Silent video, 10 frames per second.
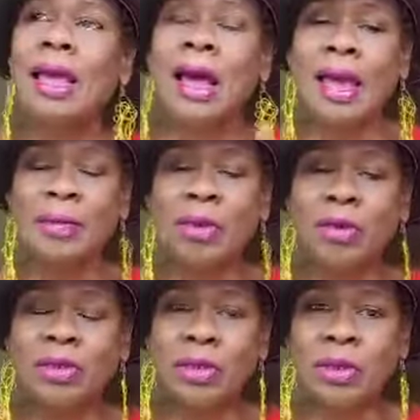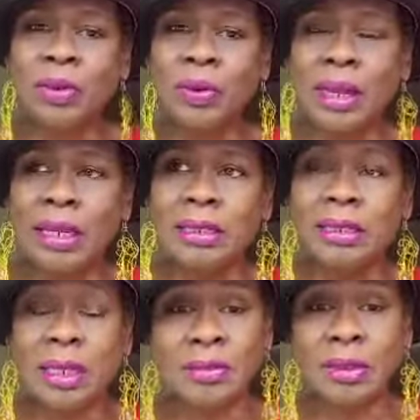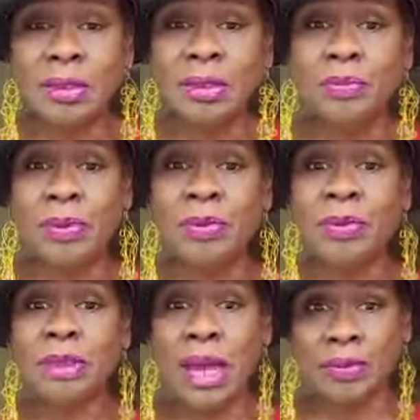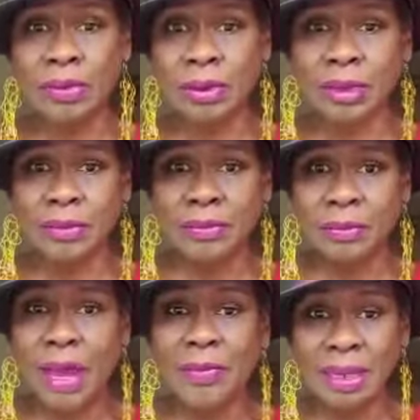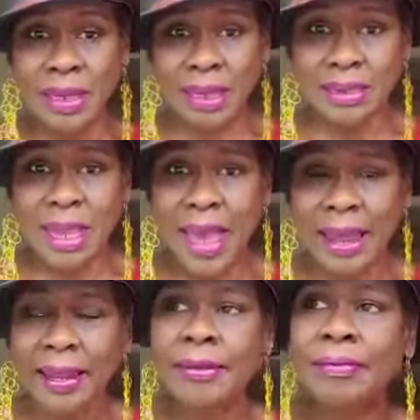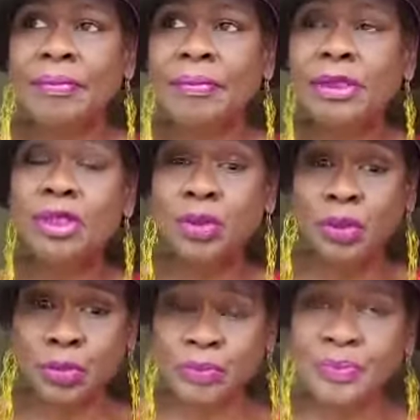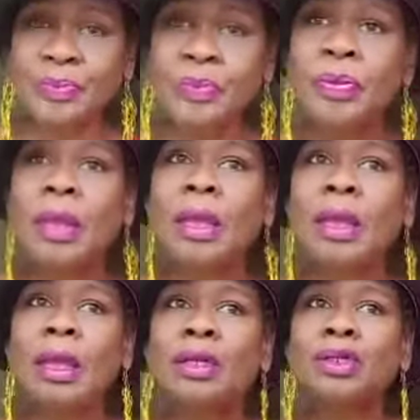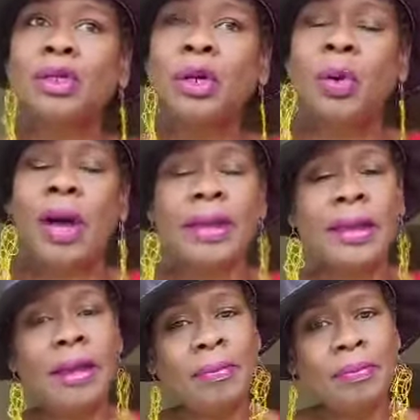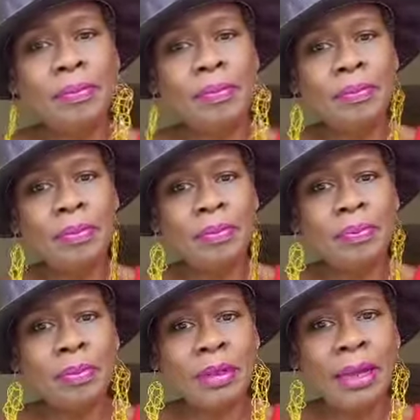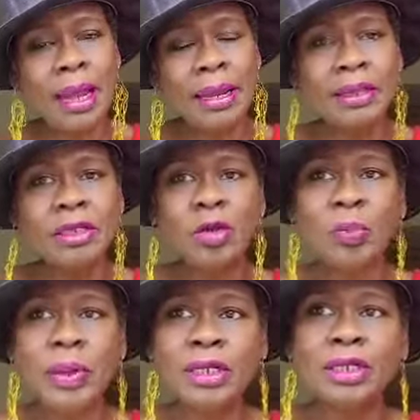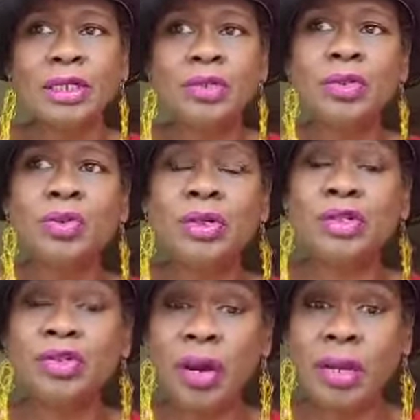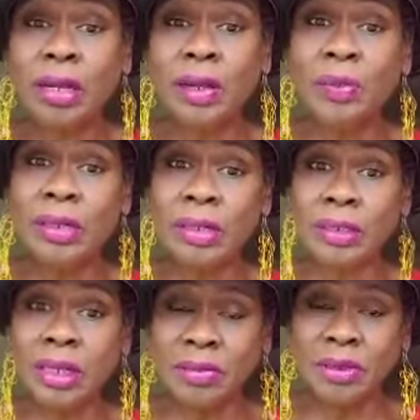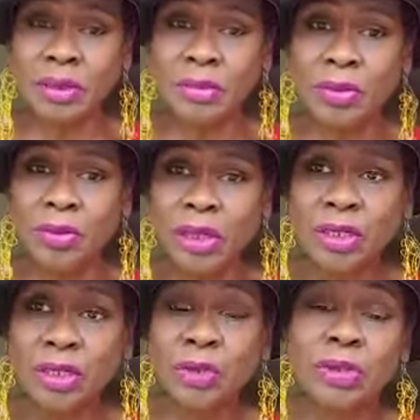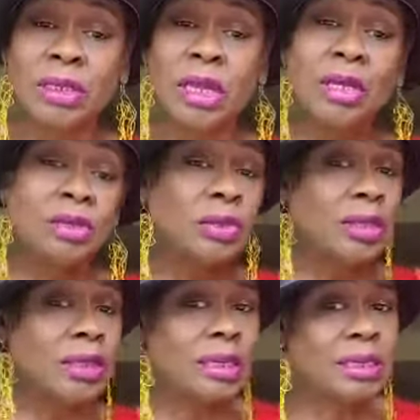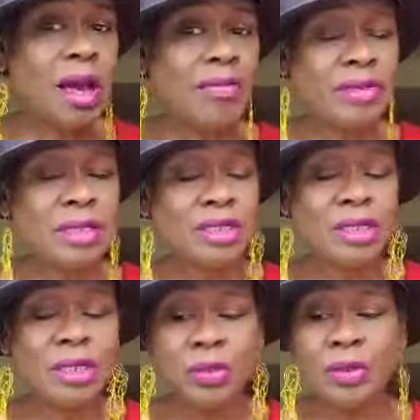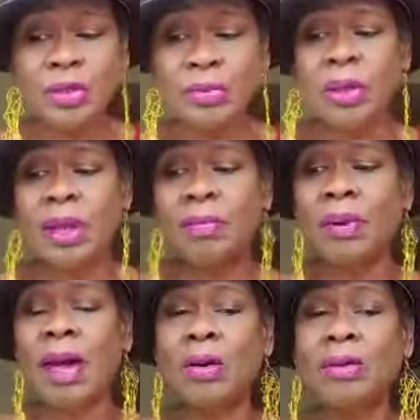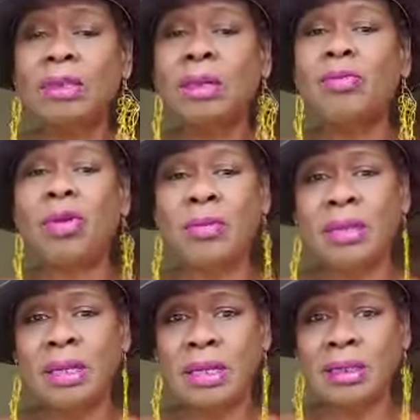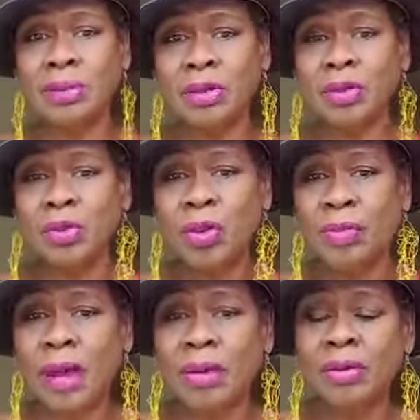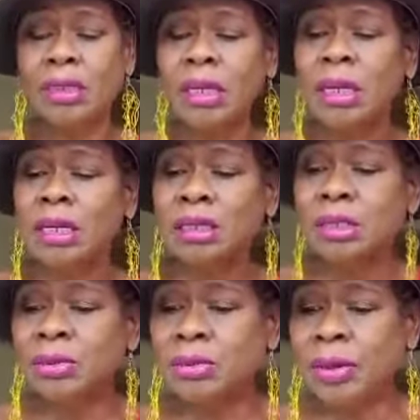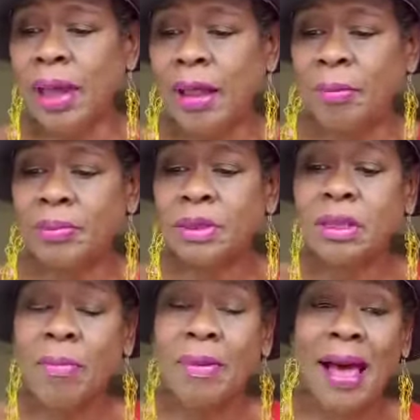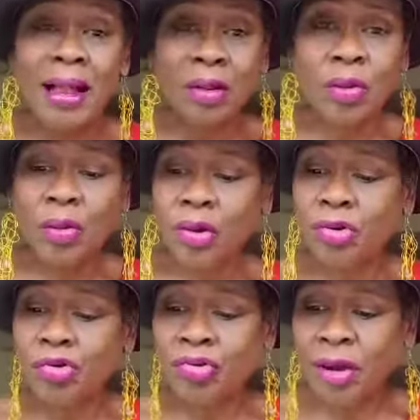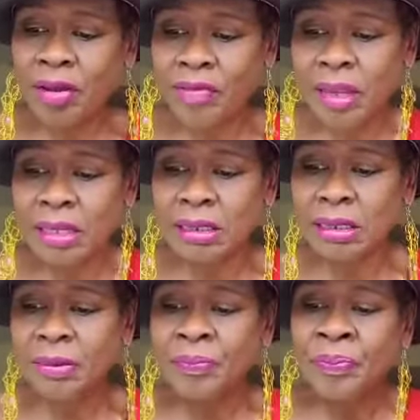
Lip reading: I'm also a substance abuse counselor. I'm a CASAC too. So I help clients or patients who are struggling with their substance abuse issues. So today's conversation is going to be about some remedies I'm going to talk about to help stop alcohol cravings.